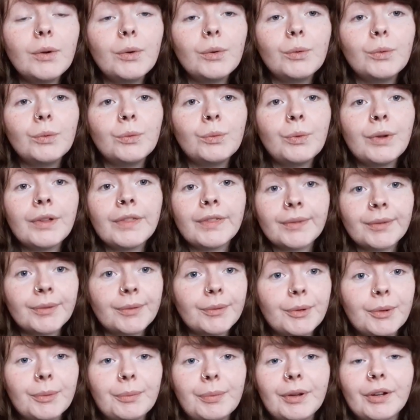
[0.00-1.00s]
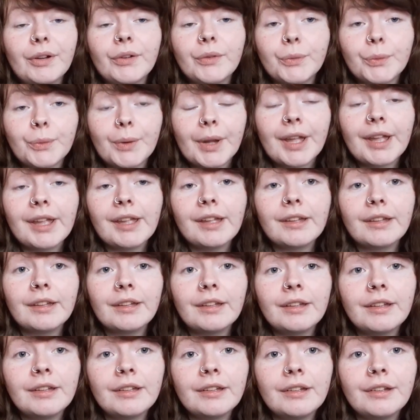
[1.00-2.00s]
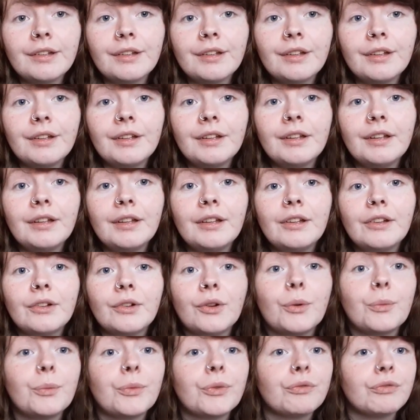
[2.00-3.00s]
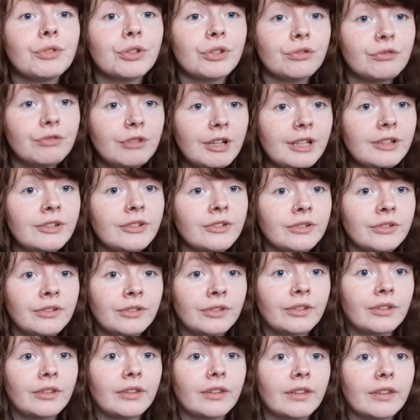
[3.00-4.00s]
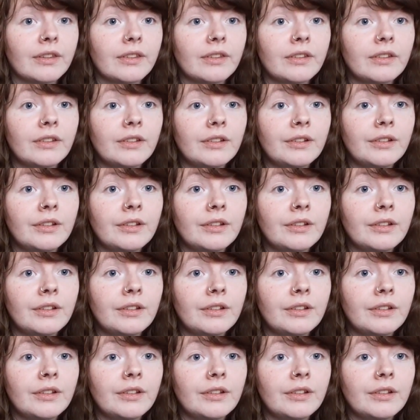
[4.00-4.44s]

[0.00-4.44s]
with a bit of weight comes restrictions.